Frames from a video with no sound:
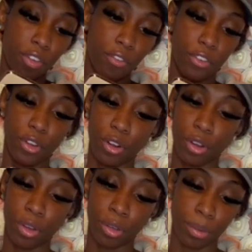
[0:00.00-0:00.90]

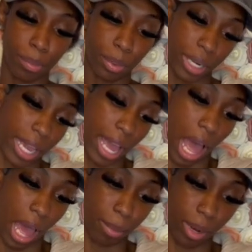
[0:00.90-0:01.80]
floral print
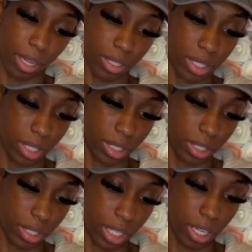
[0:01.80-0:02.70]
eyebrow
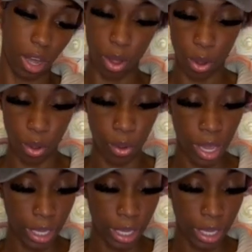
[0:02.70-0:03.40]
scissors in gold